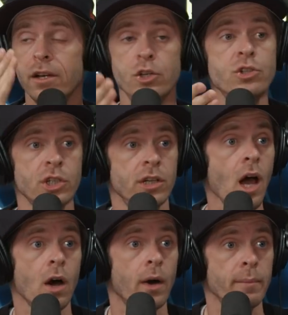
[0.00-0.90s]
you and know? you should
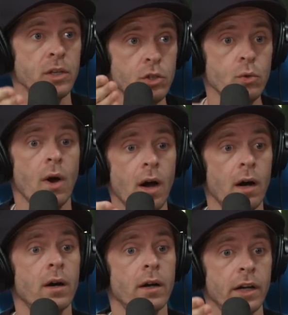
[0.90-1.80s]
know. I mean, you
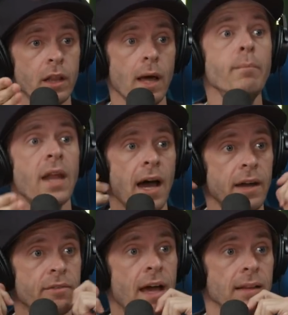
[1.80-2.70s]
are an alumni
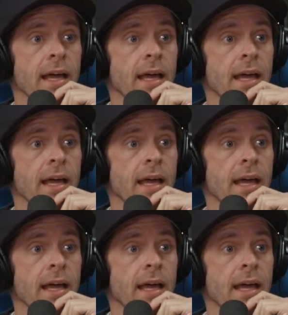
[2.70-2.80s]
of that